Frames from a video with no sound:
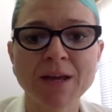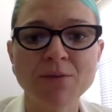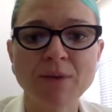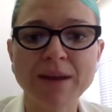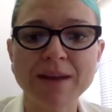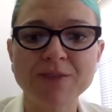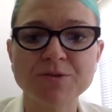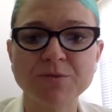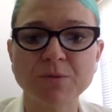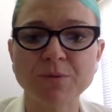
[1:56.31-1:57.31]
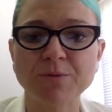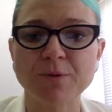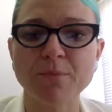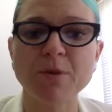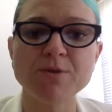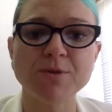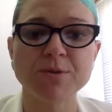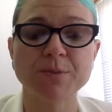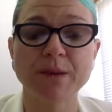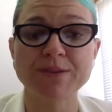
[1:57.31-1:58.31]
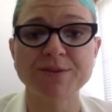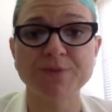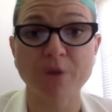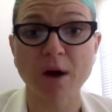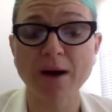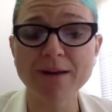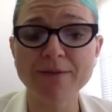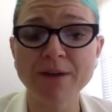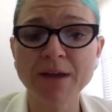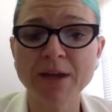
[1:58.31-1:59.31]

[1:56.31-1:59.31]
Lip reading: readings drawn from Modules 1 to 5.